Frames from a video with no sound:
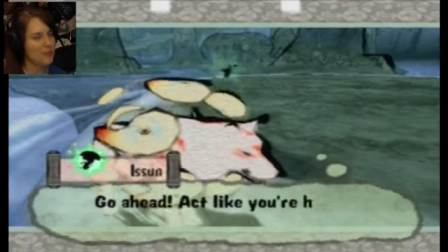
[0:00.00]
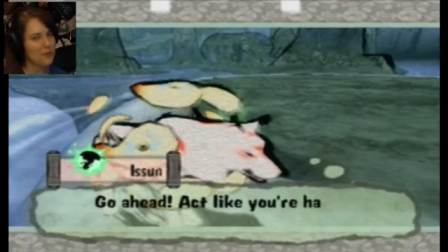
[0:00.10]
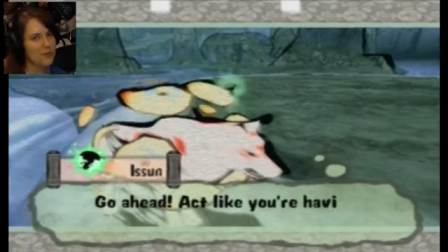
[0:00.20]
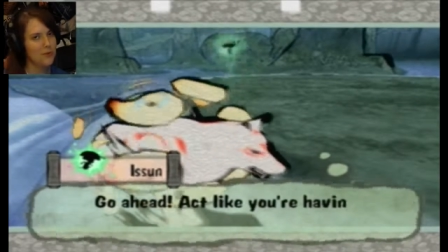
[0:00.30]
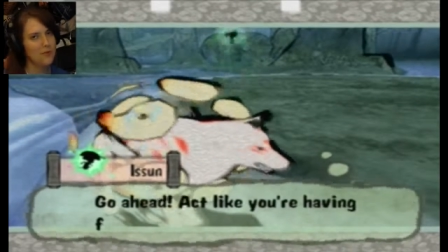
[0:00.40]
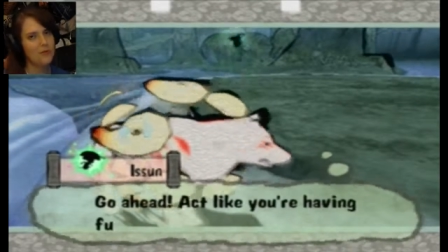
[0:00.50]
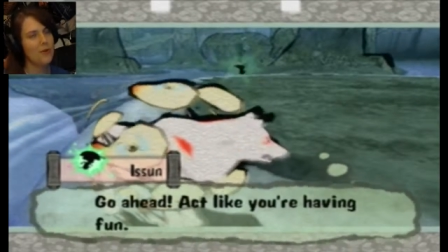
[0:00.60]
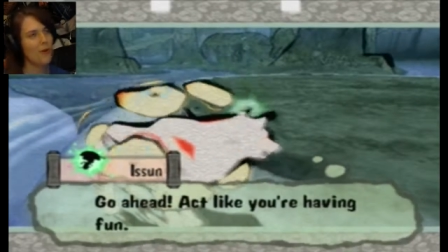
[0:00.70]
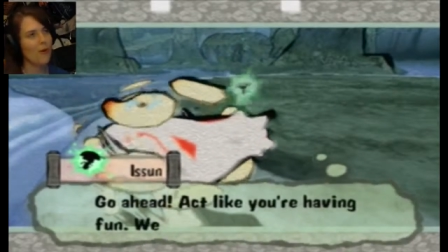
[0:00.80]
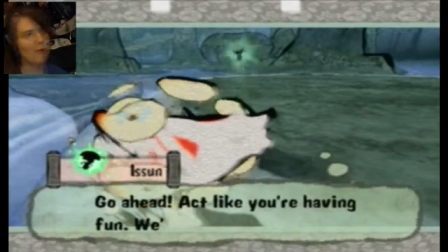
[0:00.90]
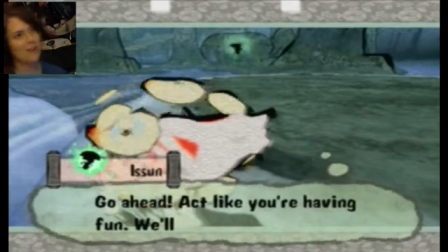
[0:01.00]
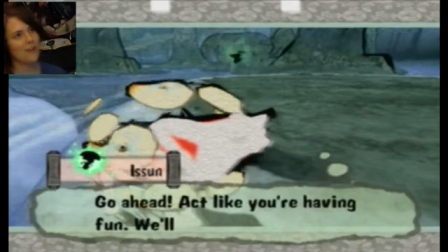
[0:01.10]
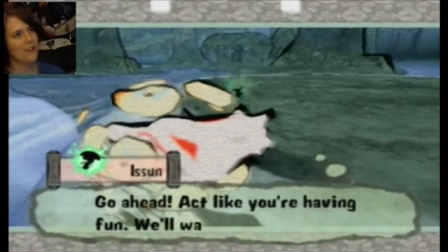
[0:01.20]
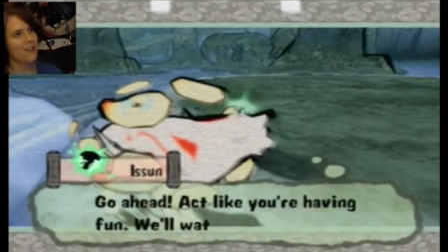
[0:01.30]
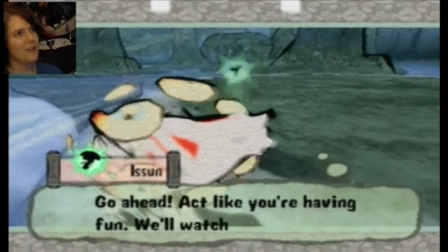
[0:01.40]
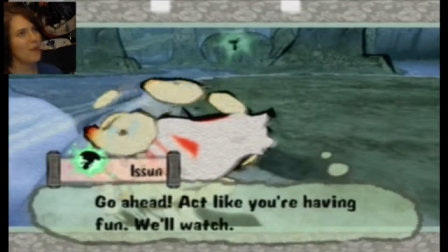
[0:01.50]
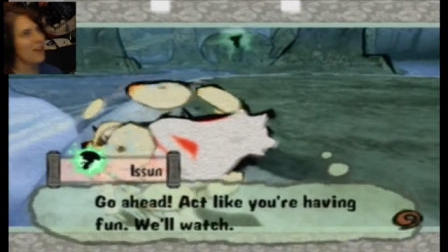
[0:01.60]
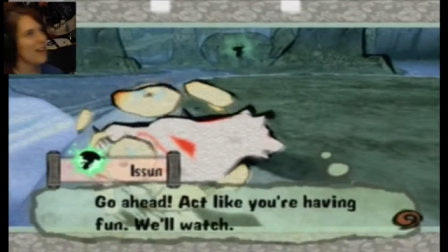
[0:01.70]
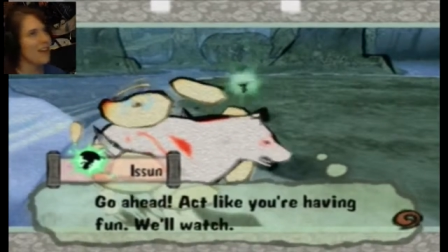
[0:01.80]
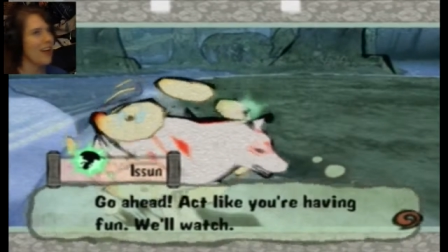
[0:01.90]
You, no. Go
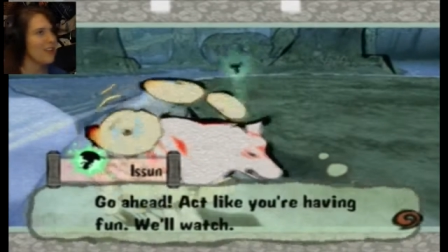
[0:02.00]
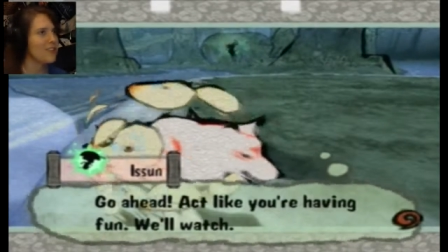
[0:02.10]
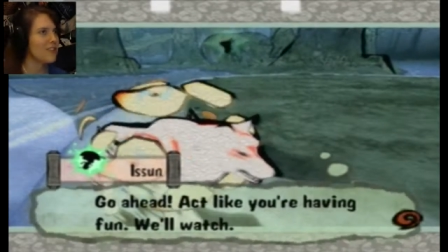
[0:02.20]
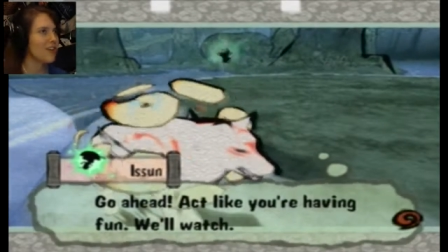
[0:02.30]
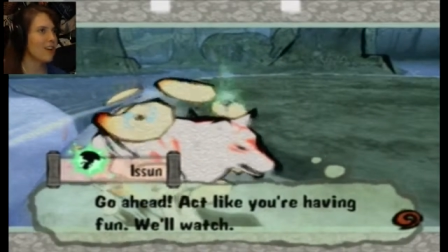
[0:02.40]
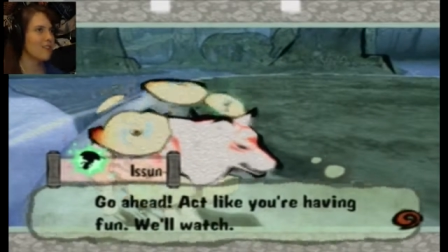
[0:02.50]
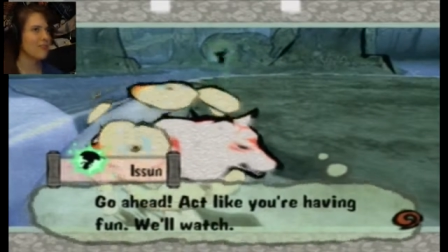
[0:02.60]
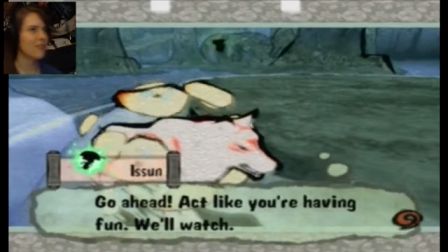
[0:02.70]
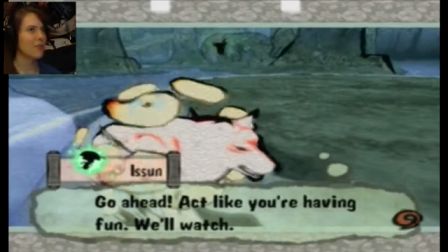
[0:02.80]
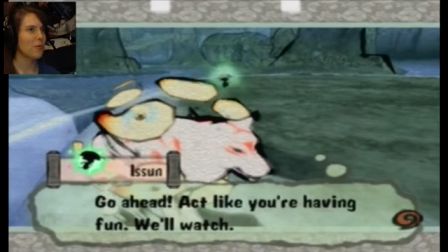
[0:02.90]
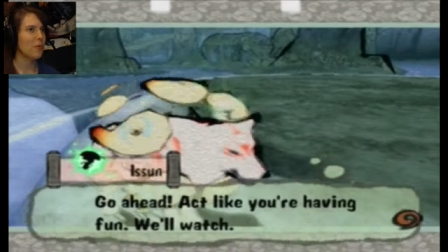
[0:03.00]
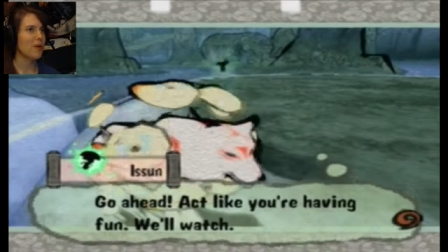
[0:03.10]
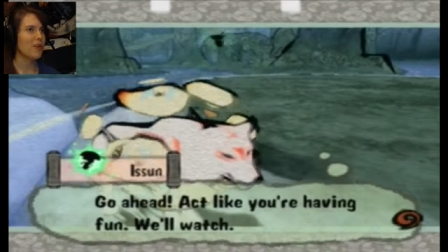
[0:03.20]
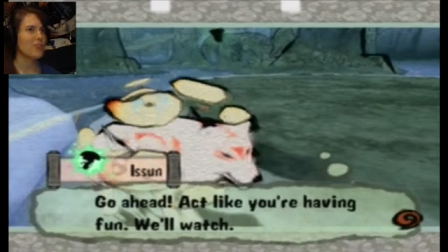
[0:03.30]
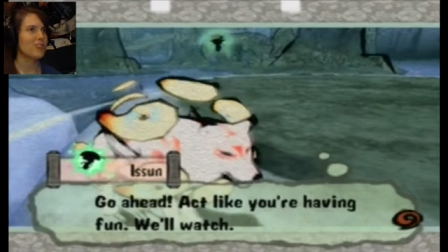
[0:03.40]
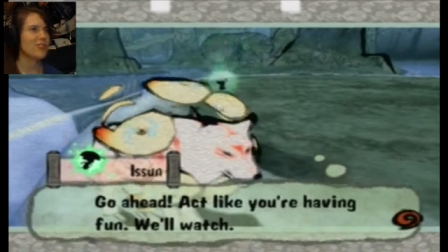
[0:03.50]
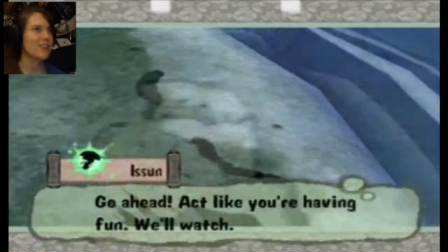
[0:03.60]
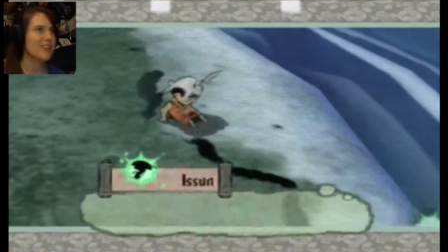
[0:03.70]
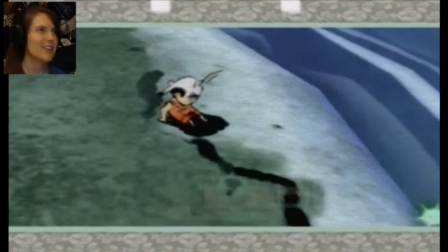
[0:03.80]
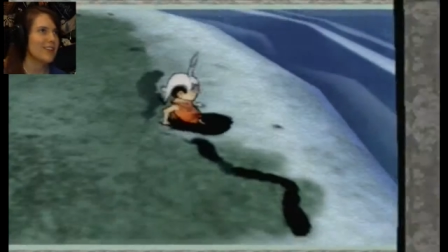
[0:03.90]
ahead. Act like you're having fun. We'll watch.
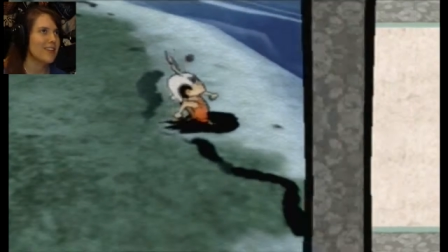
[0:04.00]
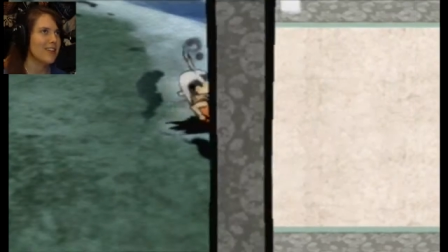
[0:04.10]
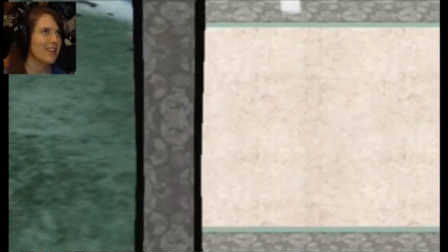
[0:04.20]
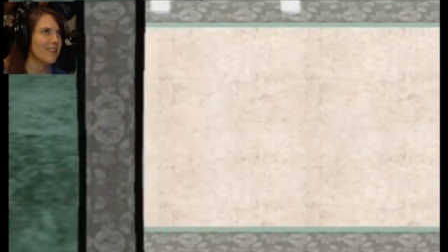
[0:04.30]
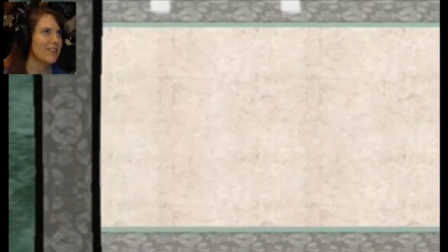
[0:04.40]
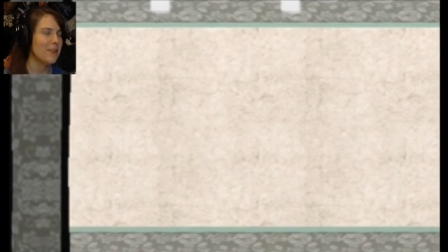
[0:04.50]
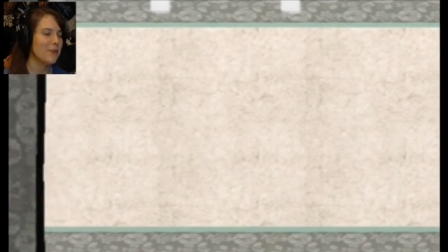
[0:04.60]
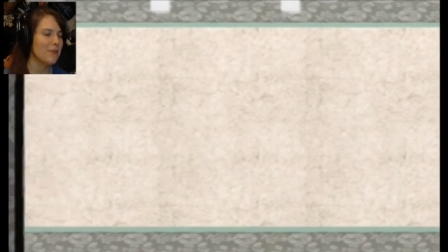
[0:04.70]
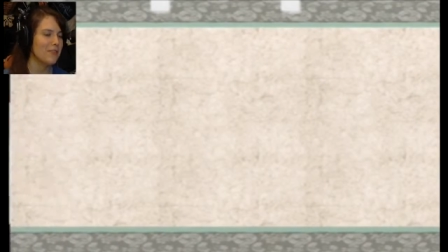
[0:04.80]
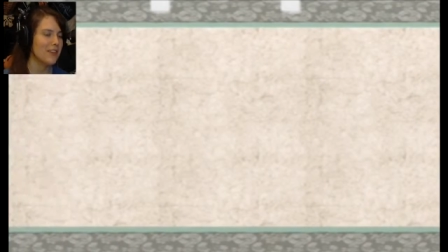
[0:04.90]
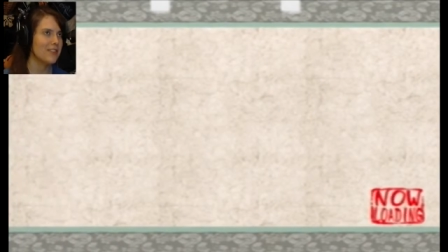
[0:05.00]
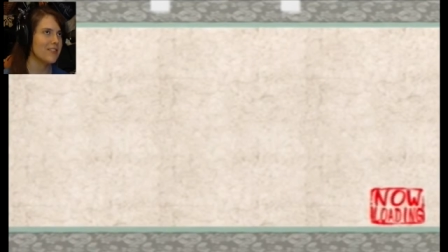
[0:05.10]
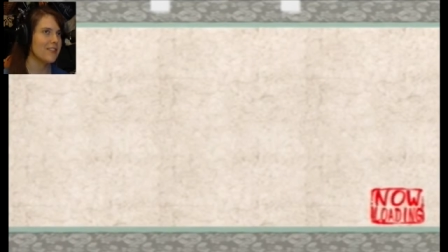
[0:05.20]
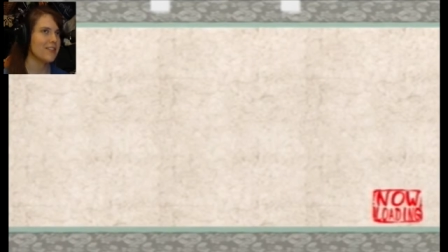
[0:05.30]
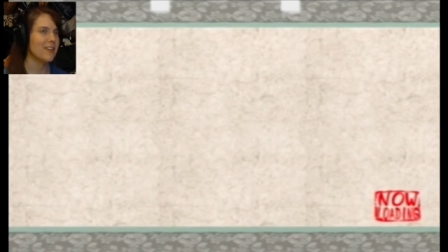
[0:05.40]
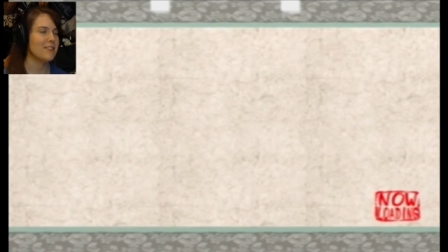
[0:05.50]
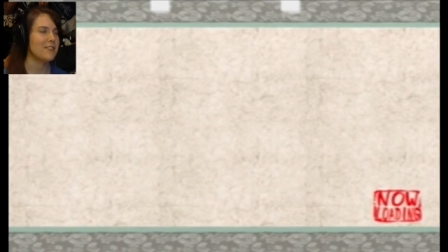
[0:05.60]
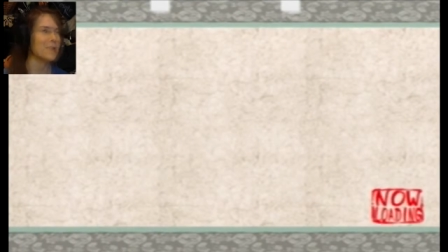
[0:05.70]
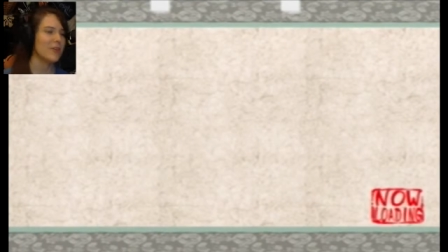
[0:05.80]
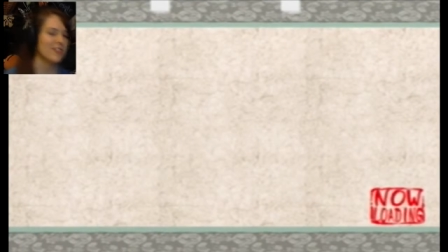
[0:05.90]
This
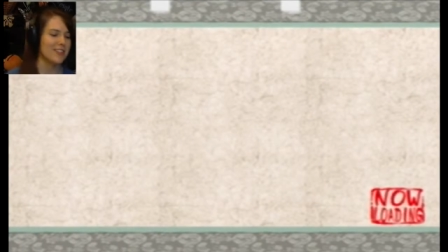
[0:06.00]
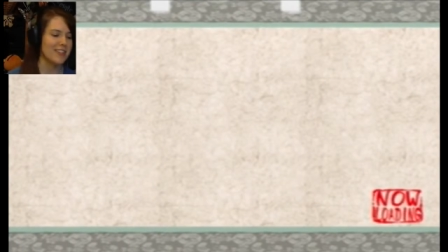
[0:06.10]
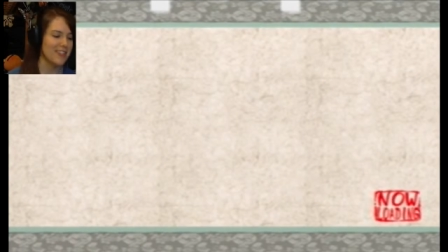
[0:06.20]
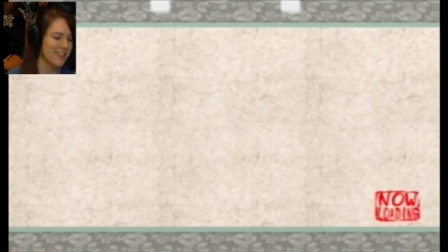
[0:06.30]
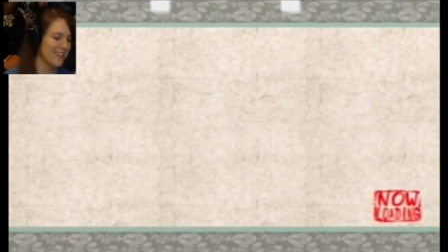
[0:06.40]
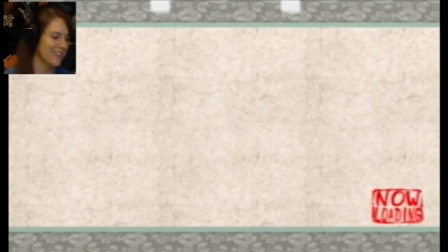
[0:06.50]
sounds depressing.